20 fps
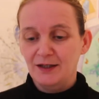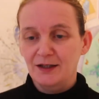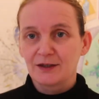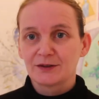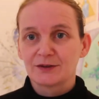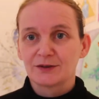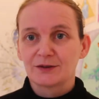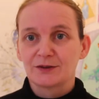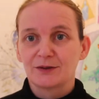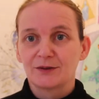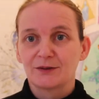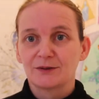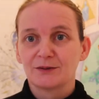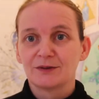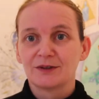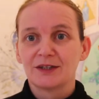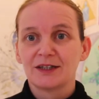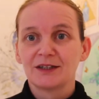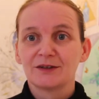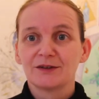So
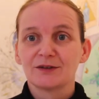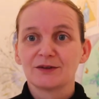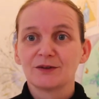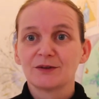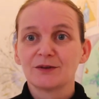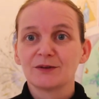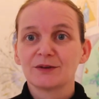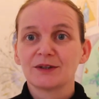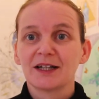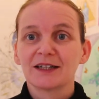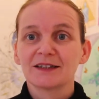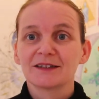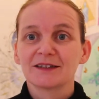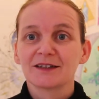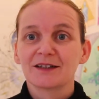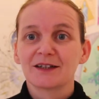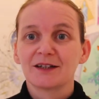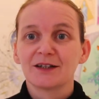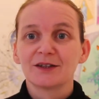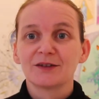there you go. That's a
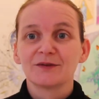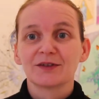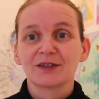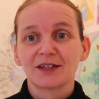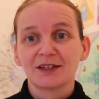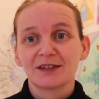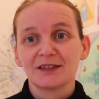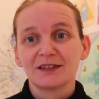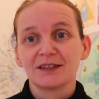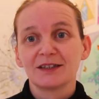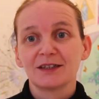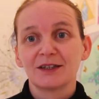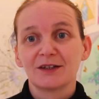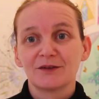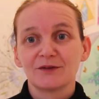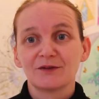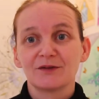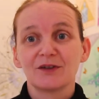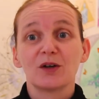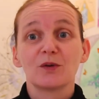kind of an idea
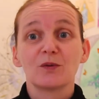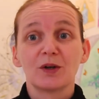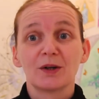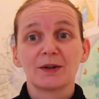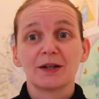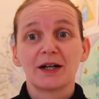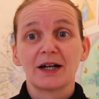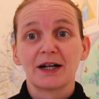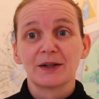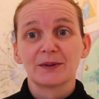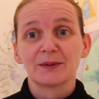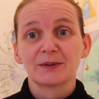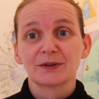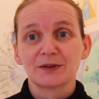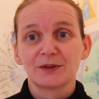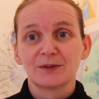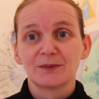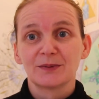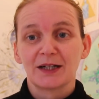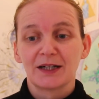of what
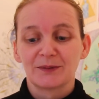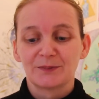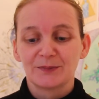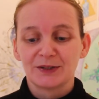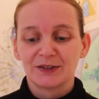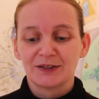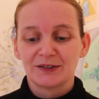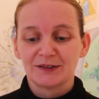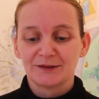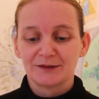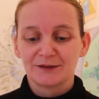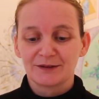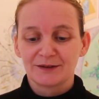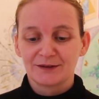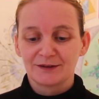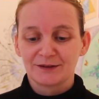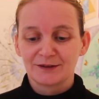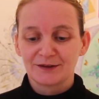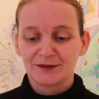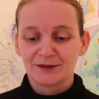some art
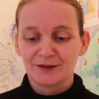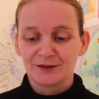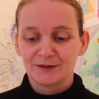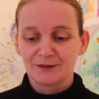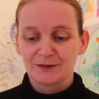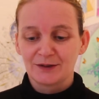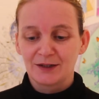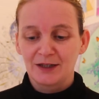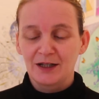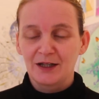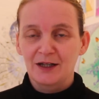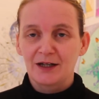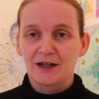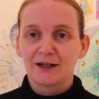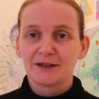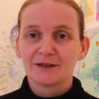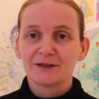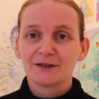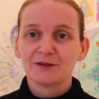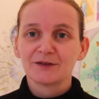materials do.
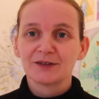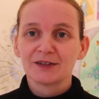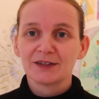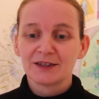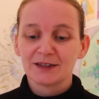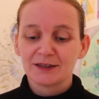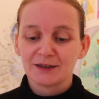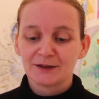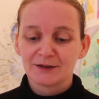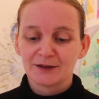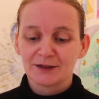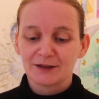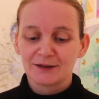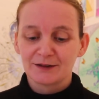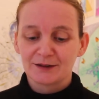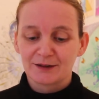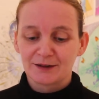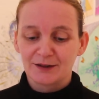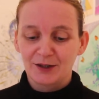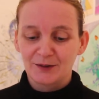I'd love to hear in
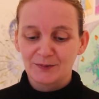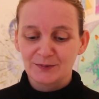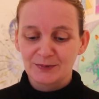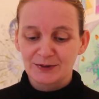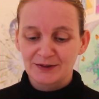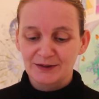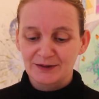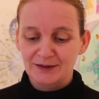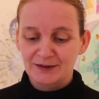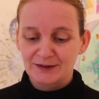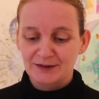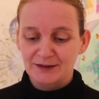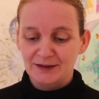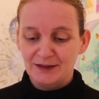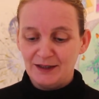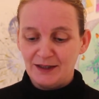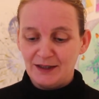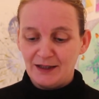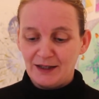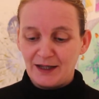the comments
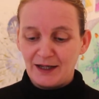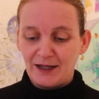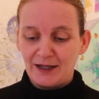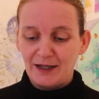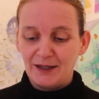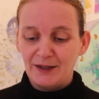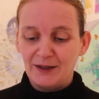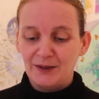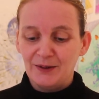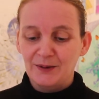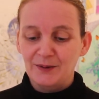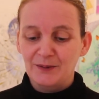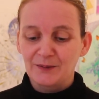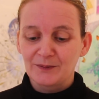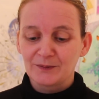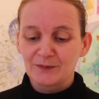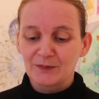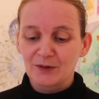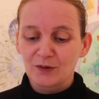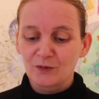
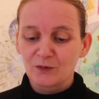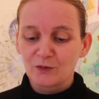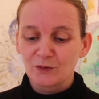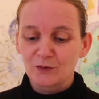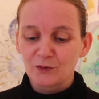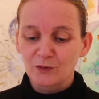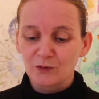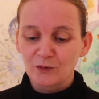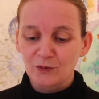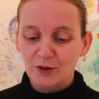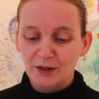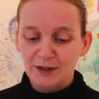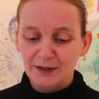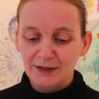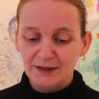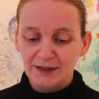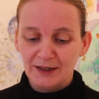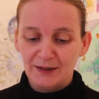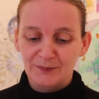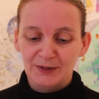why
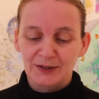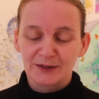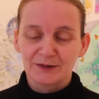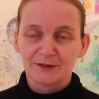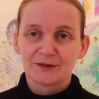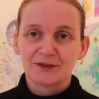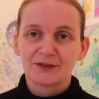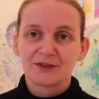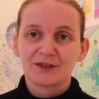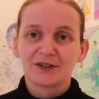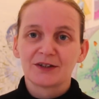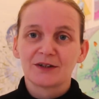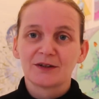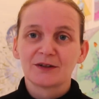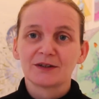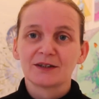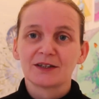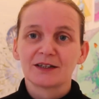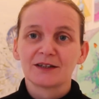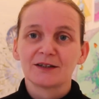about
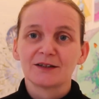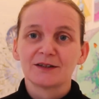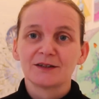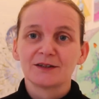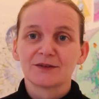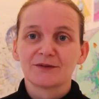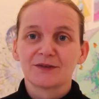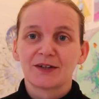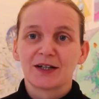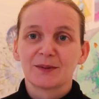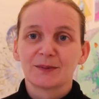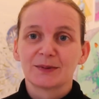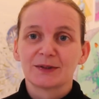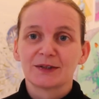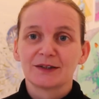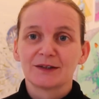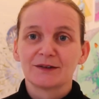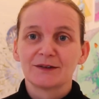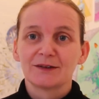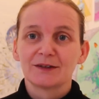the kinds of art
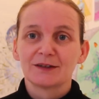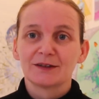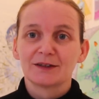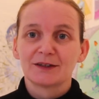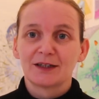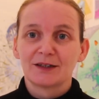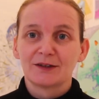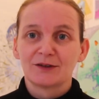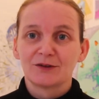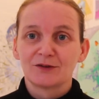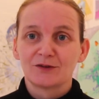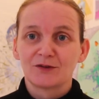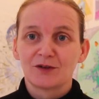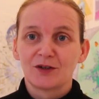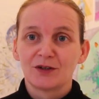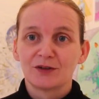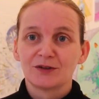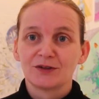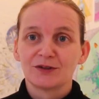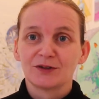materials that you're
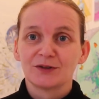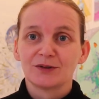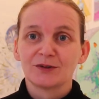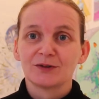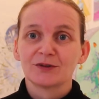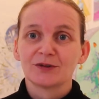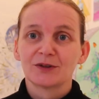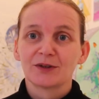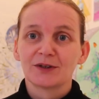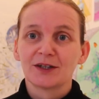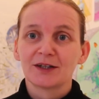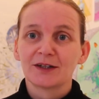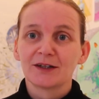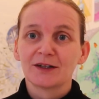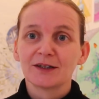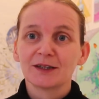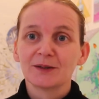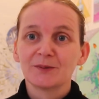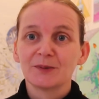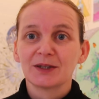drawn to, so that
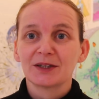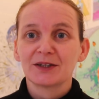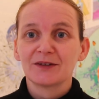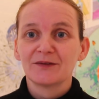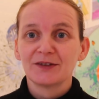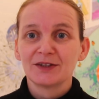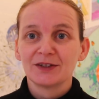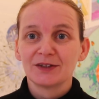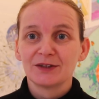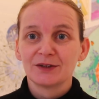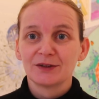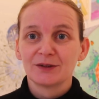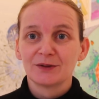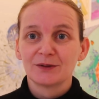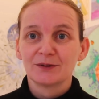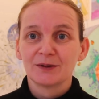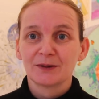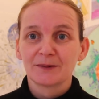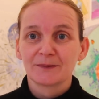I can make a video